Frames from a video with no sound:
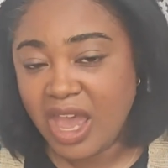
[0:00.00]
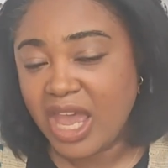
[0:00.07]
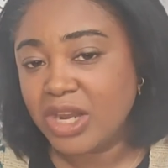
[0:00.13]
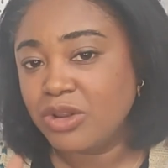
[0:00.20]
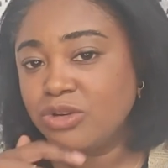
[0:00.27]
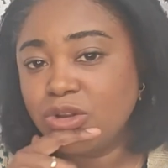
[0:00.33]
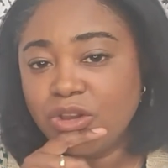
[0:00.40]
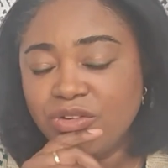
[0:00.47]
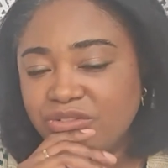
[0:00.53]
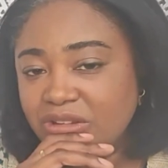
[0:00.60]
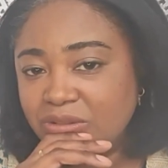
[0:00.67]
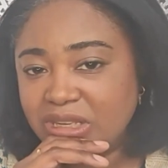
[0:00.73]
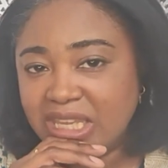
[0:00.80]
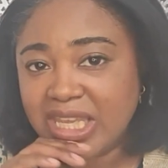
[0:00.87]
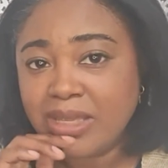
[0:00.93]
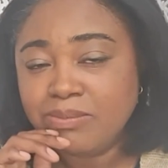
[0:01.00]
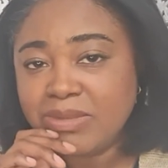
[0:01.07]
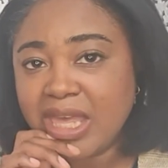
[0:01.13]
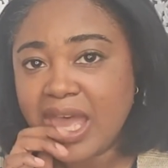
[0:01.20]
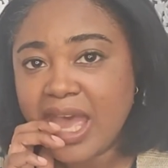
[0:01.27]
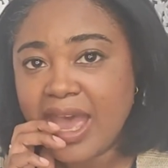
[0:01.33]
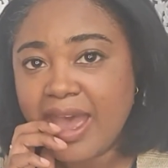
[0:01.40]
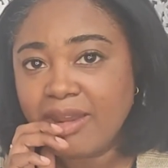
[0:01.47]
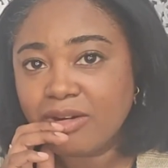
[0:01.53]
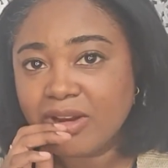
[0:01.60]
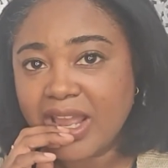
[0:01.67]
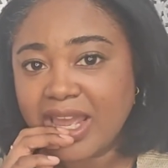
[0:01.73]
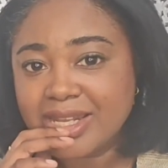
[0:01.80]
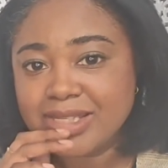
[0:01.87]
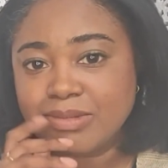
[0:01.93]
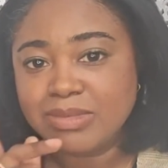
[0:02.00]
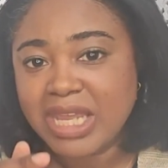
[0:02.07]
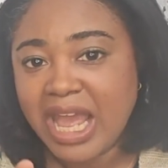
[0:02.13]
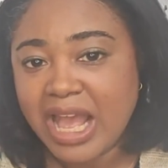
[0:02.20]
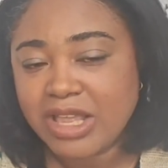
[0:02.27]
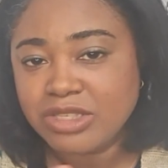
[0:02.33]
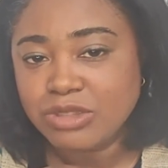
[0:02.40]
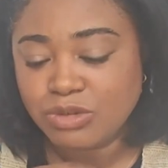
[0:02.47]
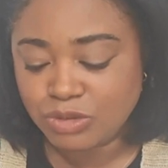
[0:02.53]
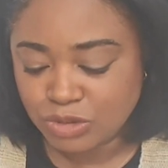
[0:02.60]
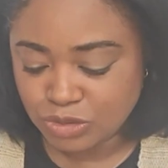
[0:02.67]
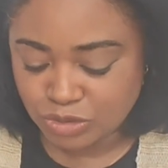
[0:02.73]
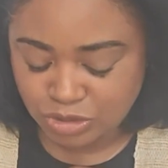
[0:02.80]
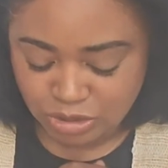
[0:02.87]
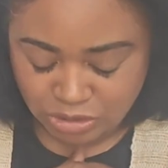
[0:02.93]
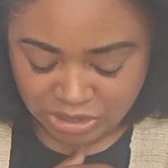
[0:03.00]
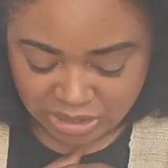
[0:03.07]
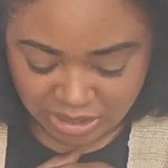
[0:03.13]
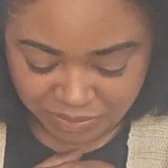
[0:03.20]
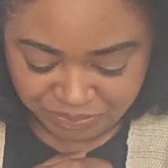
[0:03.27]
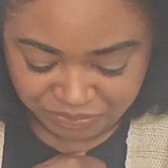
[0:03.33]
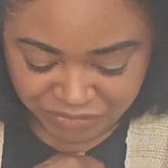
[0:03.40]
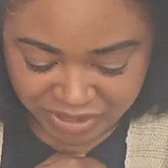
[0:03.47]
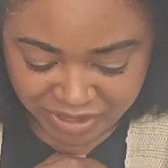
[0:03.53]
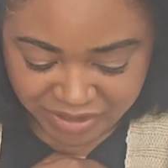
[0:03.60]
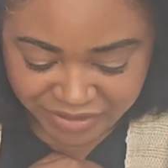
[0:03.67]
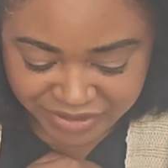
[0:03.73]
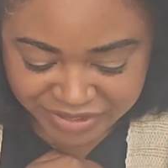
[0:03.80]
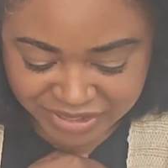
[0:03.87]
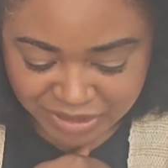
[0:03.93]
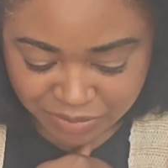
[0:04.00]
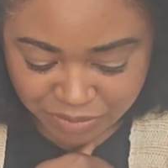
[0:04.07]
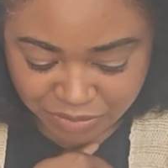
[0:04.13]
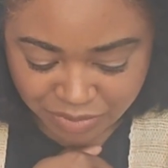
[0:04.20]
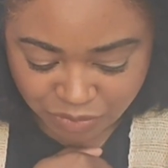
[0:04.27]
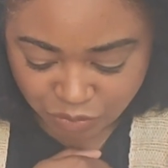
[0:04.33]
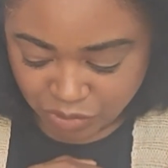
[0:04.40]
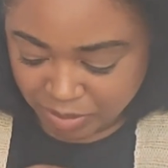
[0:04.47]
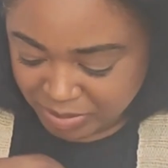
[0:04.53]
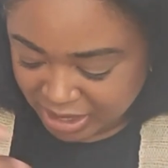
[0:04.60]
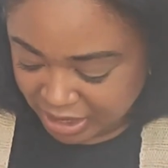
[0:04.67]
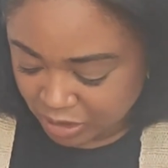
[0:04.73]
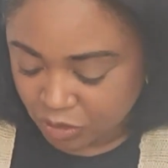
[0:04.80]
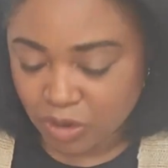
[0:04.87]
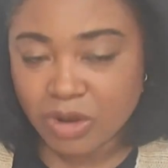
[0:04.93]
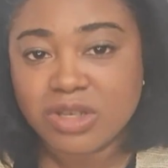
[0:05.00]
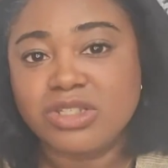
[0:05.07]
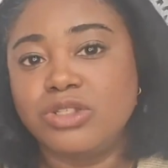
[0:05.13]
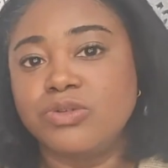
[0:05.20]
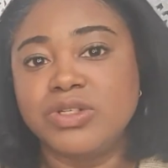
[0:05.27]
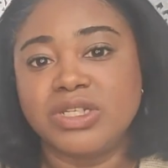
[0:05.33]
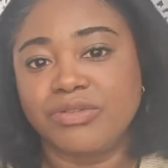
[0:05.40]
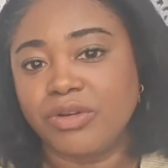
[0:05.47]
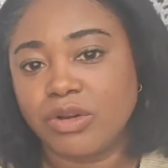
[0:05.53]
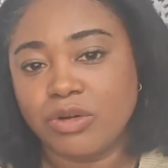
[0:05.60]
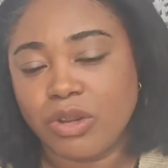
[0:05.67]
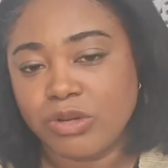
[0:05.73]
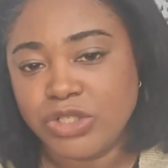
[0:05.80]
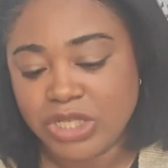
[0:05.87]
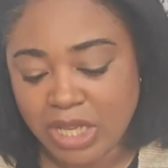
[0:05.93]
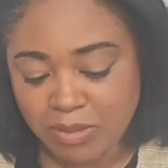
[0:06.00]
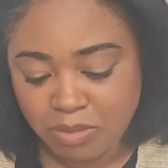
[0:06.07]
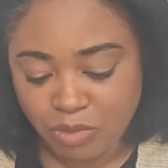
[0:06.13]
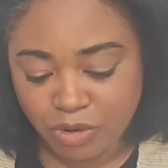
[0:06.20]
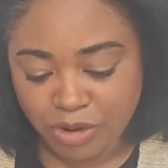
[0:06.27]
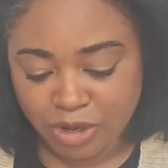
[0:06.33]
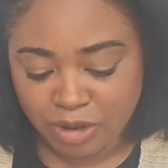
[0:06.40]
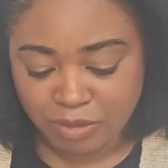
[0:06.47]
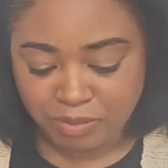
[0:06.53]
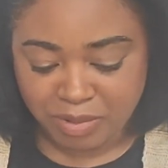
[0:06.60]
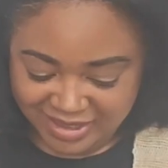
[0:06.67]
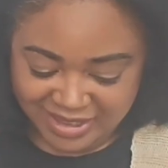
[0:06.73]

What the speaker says: I don't know if I would keep that or add some tassels or do some ribbing or do a different crochet border.